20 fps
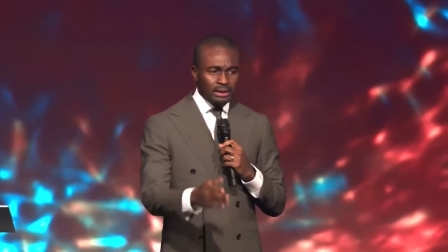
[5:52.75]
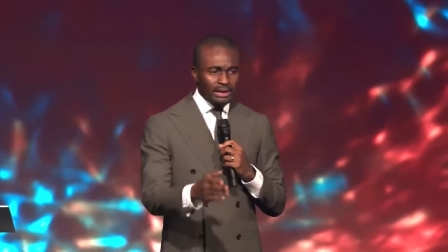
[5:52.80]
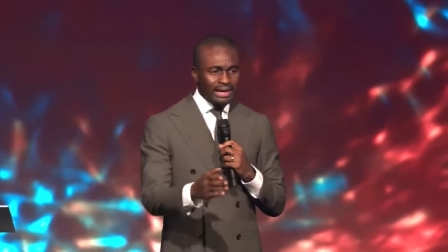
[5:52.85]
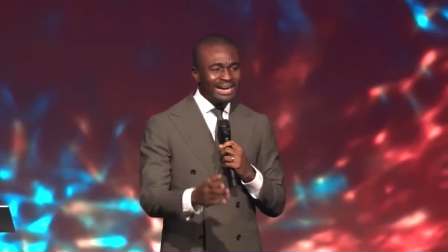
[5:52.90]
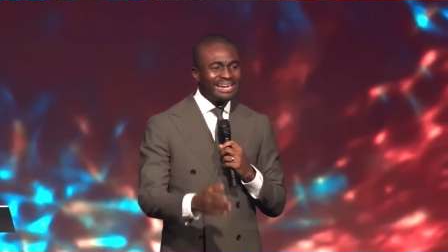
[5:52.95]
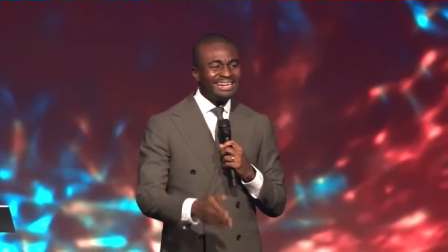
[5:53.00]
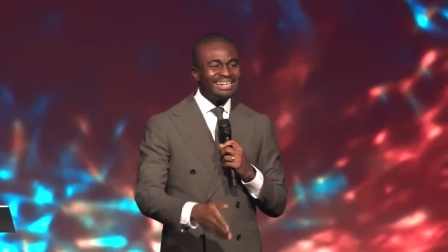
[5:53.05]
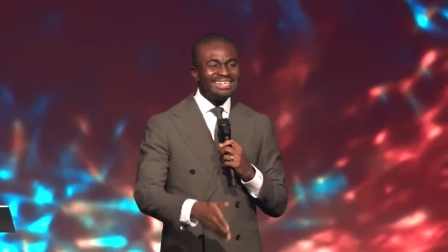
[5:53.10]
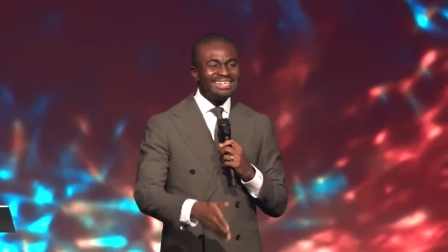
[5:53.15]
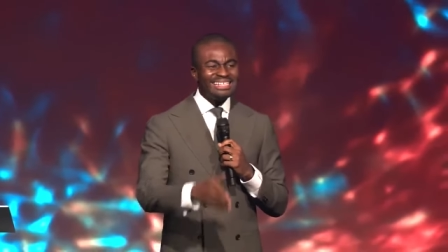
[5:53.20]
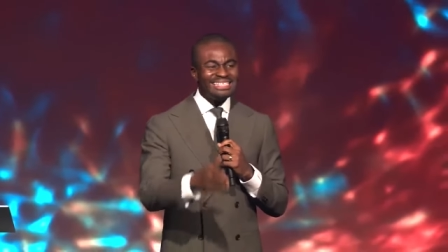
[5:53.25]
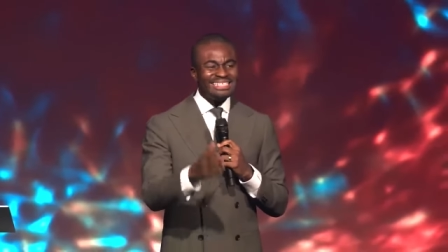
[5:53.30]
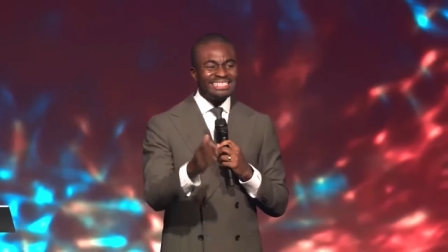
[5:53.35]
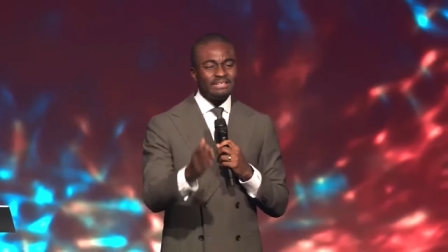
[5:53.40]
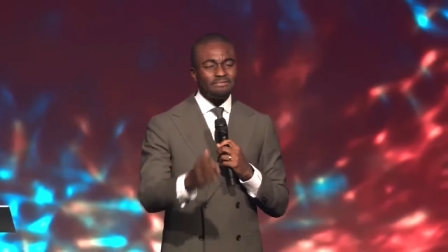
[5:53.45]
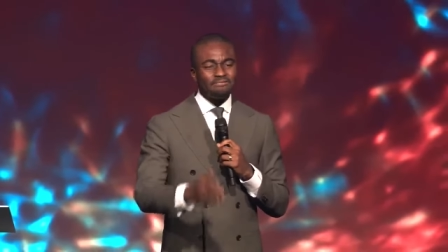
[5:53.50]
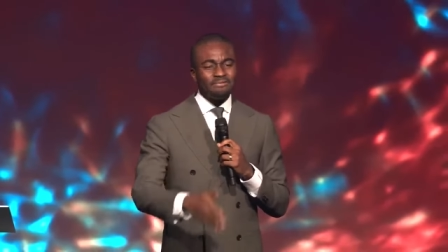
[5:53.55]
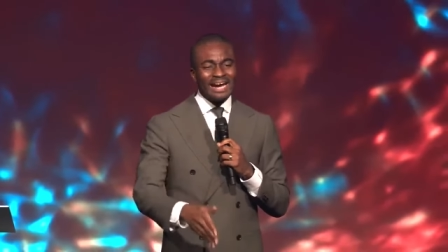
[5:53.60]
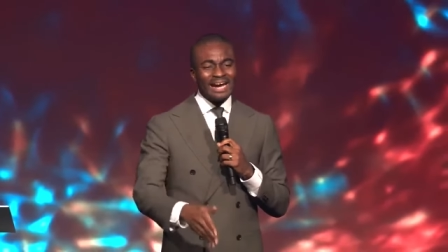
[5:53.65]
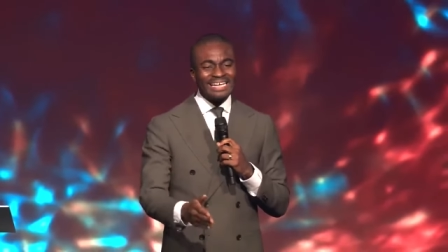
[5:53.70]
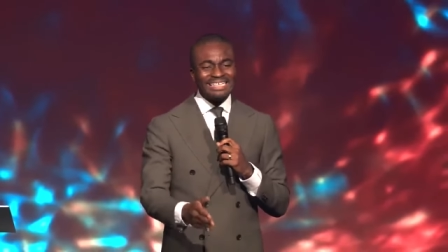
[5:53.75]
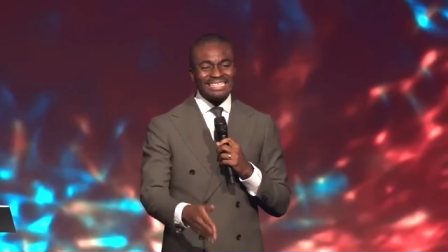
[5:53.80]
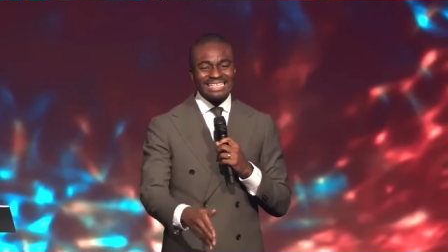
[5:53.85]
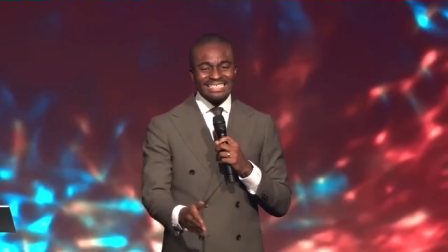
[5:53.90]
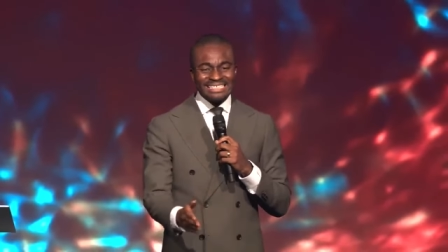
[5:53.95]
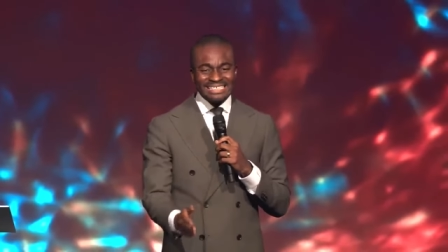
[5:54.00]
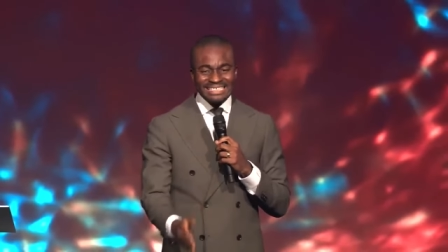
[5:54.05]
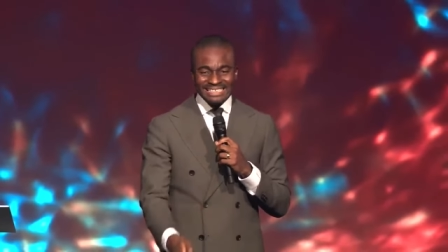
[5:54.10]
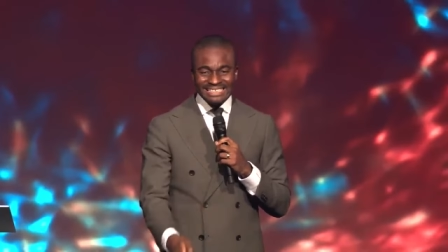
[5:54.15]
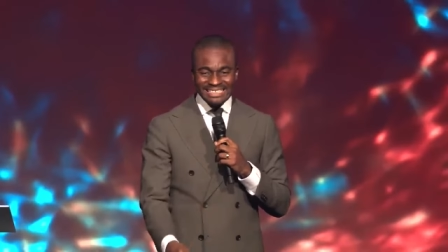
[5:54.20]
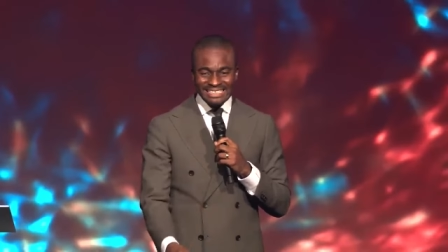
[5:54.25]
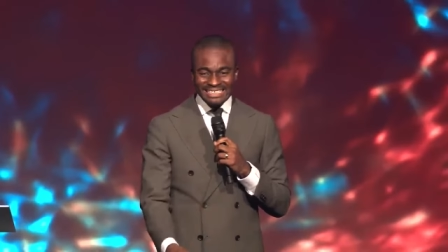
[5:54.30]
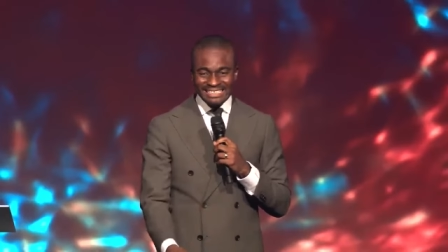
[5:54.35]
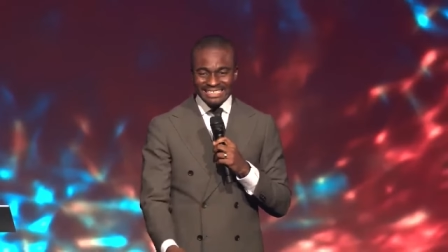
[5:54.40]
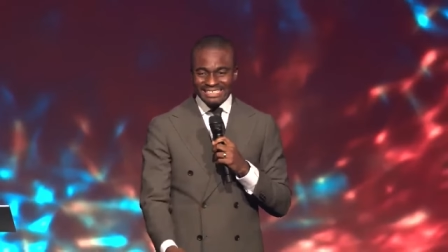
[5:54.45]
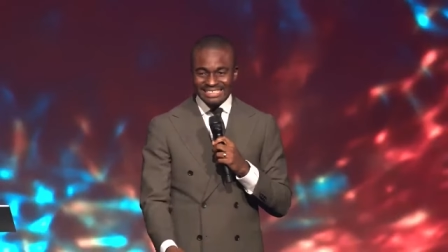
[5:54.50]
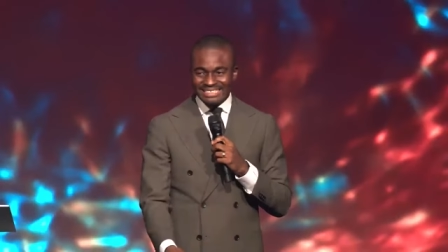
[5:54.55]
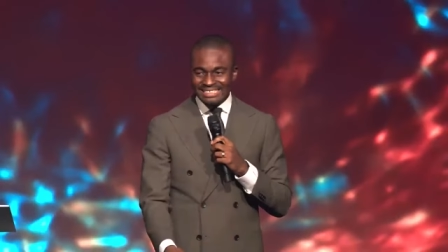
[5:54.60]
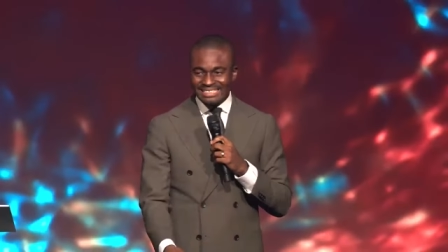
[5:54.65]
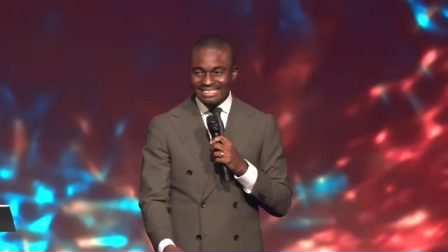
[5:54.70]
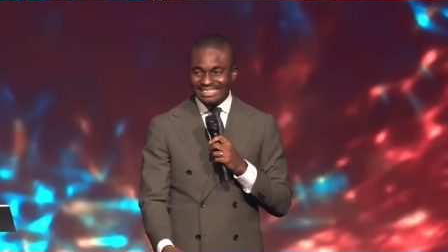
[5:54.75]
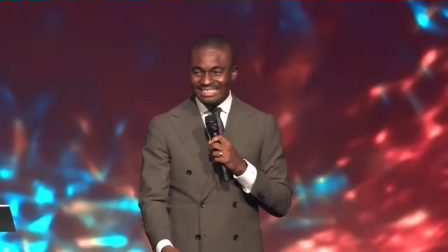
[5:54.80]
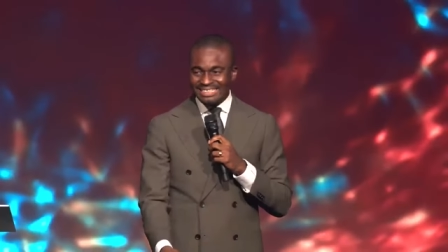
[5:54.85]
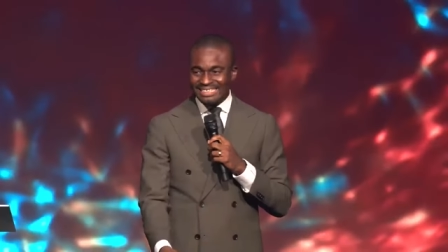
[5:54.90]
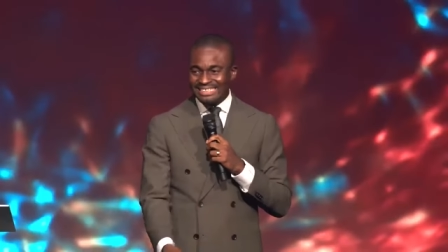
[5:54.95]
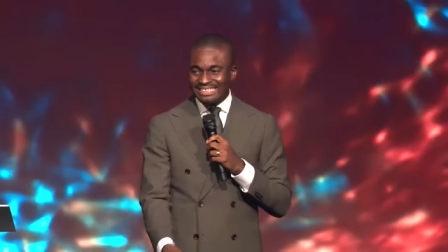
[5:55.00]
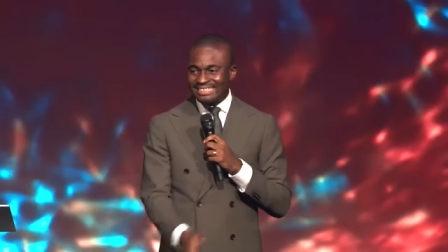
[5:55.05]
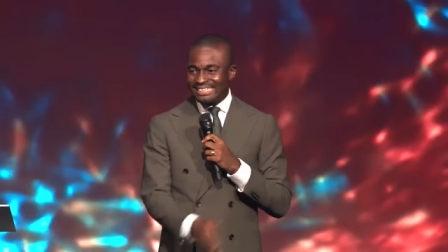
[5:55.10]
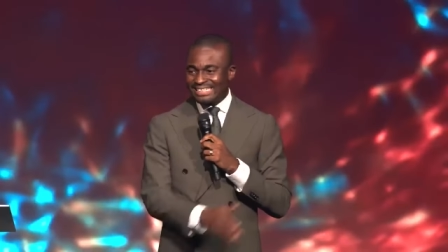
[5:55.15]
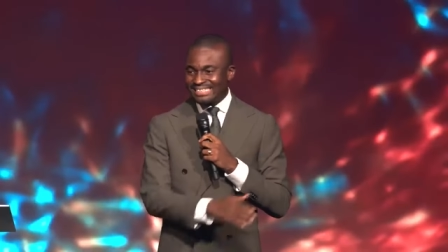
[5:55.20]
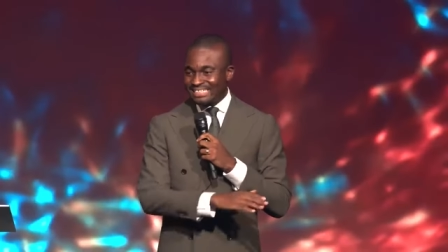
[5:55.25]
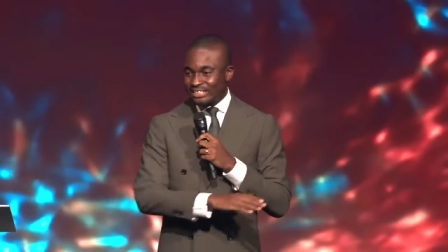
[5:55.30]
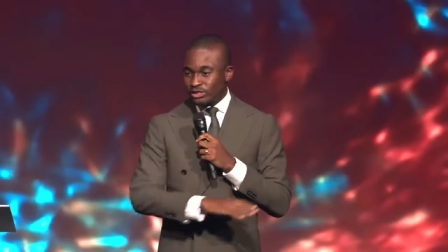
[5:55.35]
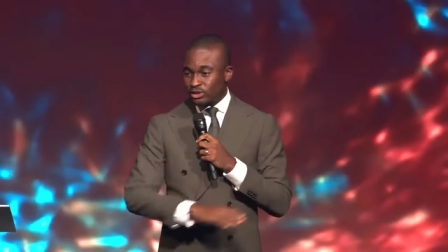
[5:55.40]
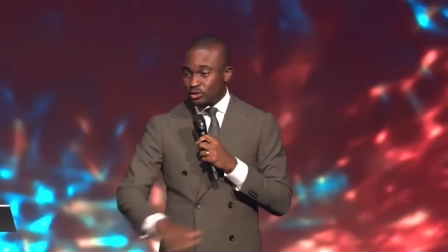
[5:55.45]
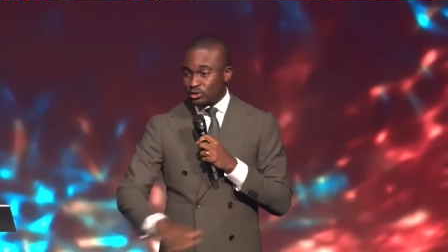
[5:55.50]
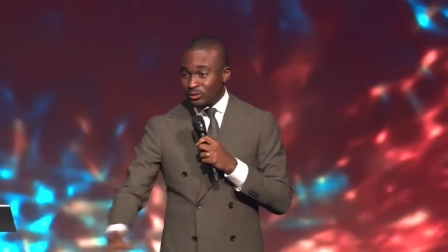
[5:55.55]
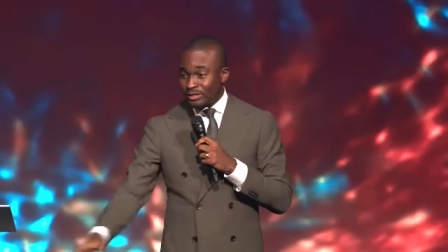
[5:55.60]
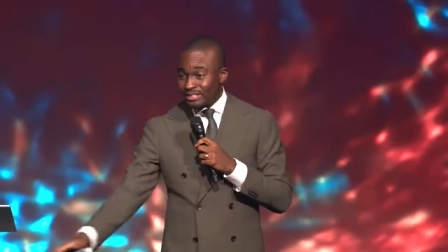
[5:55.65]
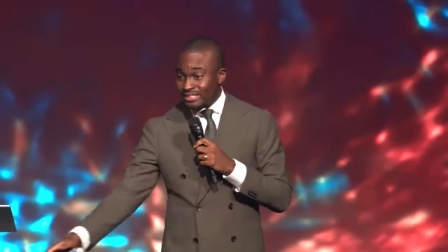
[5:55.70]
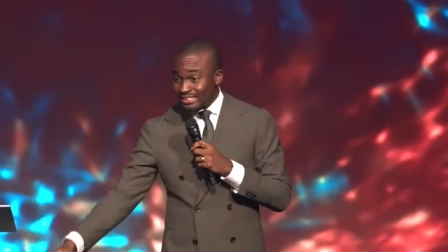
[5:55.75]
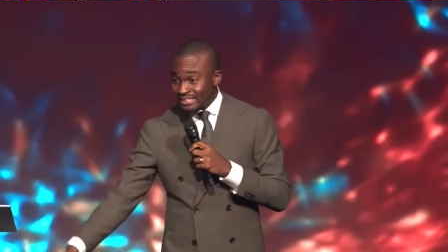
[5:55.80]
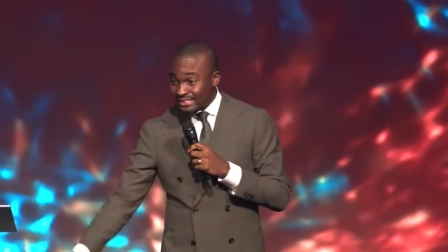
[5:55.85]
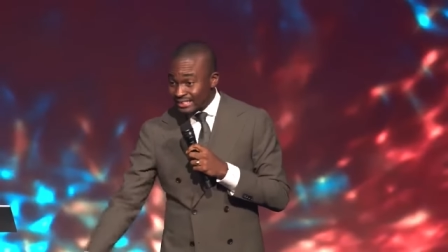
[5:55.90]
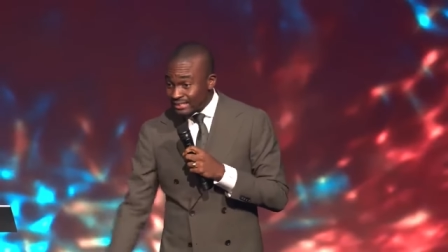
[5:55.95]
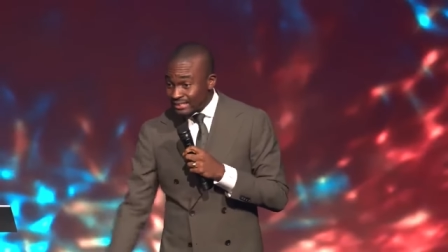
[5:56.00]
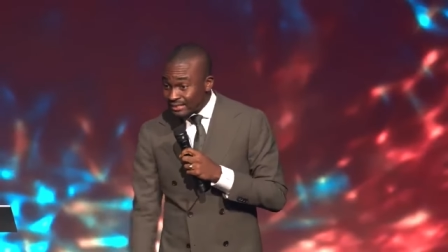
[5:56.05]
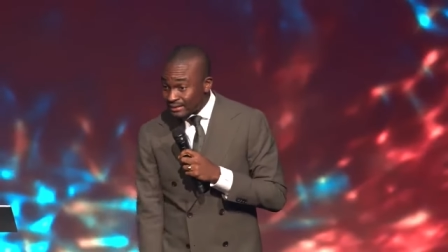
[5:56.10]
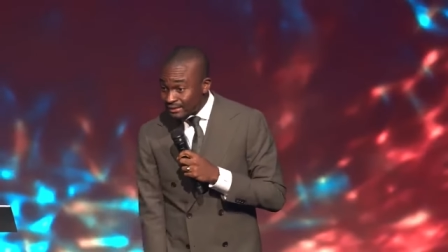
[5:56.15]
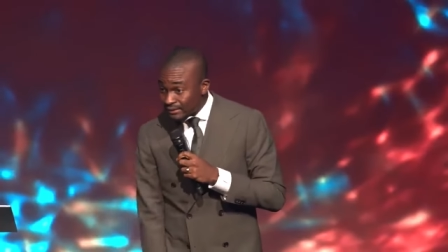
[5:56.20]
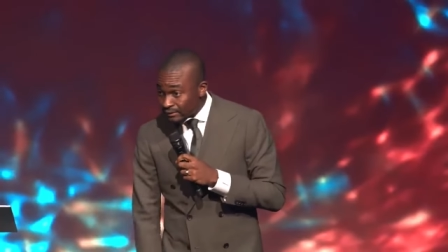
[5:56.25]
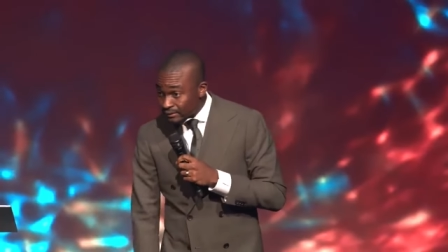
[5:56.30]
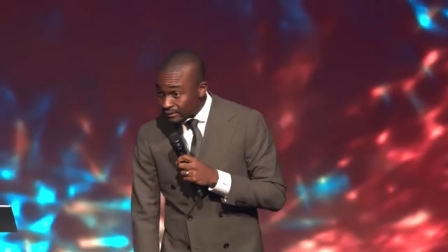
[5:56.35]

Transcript: Any divided seed is a destroyed seed.